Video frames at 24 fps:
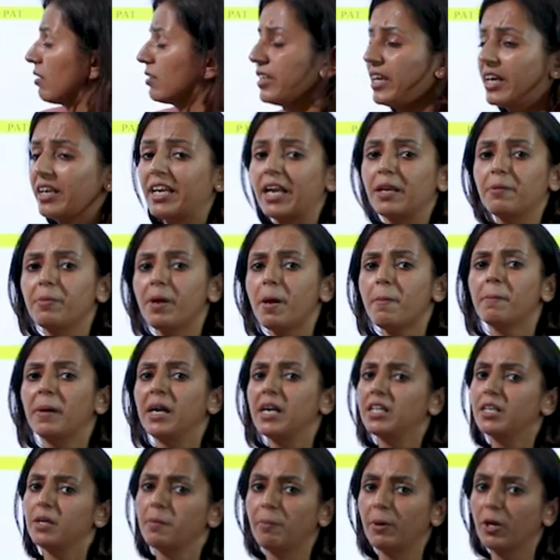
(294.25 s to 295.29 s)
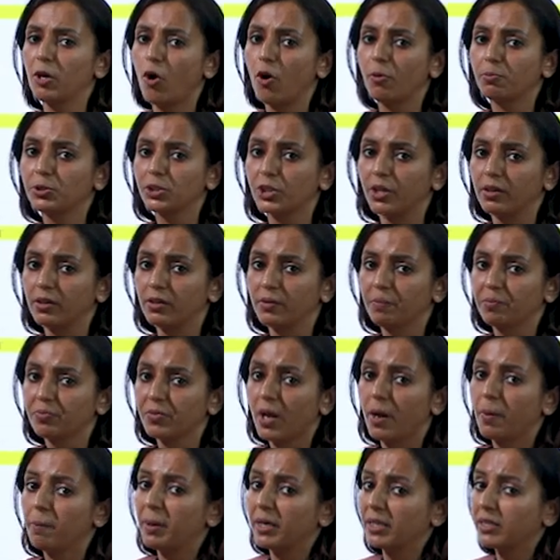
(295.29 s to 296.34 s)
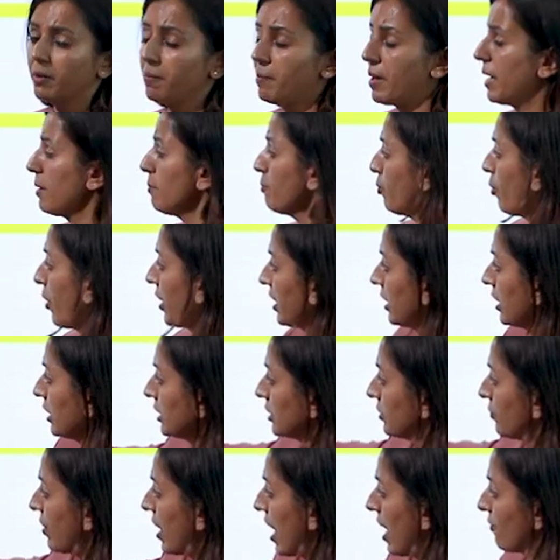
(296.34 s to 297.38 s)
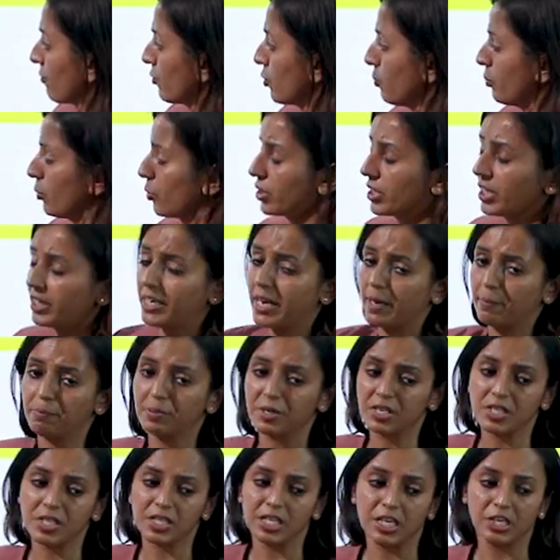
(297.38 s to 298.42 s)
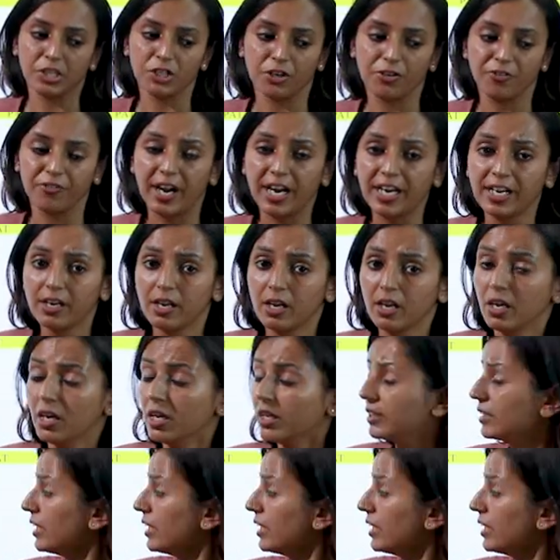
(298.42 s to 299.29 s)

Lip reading: There can be multiple options. But the main point is you have to put the depreciation, right?